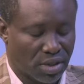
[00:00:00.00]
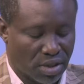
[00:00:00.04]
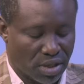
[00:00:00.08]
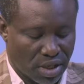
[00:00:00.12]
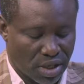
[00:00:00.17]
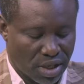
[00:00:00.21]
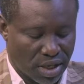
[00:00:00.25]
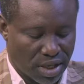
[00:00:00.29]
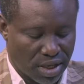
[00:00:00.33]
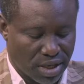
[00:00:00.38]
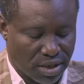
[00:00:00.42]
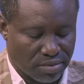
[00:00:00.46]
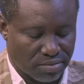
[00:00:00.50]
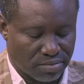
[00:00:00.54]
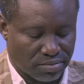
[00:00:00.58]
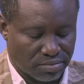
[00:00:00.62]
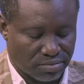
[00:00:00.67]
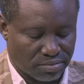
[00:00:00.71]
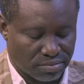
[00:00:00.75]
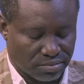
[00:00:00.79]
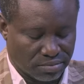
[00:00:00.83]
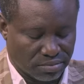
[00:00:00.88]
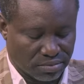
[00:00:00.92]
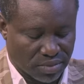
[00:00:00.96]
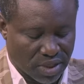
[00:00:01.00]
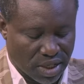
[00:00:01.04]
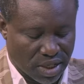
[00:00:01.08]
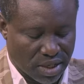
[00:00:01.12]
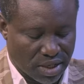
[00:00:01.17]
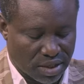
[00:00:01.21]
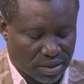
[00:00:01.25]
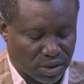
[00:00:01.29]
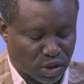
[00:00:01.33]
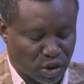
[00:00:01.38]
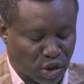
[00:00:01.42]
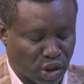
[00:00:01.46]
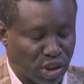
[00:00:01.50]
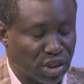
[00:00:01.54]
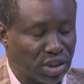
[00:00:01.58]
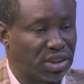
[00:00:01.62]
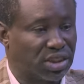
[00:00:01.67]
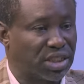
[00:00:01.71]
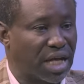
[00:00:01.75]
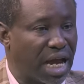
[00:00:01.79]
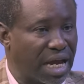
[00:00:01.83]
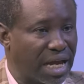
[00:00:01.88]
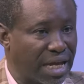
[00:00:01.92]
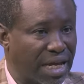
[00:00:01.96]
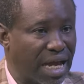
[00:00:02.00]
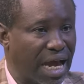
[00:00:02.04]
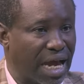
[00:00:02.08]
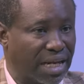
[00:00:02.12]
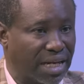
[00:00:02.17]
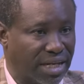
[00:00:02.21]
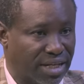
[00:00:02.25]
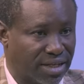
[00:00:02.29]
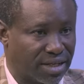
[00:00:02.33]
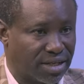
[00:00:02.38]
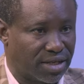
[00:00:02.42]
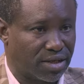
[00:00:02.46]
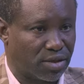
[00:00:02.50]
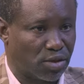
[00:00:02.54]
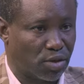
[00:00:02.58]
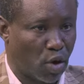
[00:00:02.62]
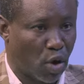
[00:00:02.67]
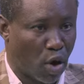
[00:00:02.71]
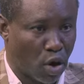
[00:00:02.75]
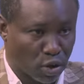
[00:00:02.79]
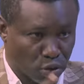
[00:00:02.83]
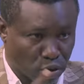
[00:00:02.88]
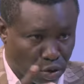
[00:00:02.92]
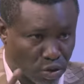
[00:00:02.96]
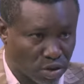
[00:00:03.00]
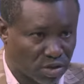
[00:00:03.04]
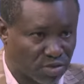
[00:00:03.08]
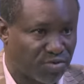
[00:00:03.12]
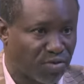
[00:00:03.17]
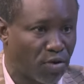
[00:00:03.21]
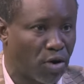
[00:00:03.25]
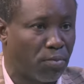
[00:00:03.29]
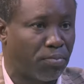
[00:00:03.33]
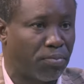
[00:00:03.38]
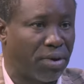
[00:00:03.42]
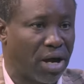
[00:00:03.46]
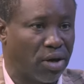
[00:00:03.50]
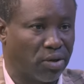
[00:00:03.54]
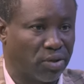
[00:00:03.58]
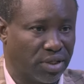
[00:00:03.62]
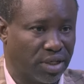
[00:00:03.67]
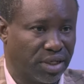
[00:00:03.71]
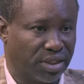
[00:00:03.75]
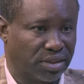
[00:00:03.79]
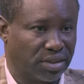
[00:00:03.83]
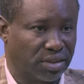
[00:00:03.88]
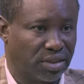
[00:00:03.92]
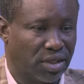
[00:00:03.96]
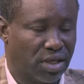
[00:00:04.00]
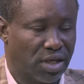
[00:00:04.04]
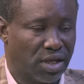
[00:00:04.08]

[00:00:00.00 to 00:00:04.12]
um, uh, ginger, garlic, all those four powders.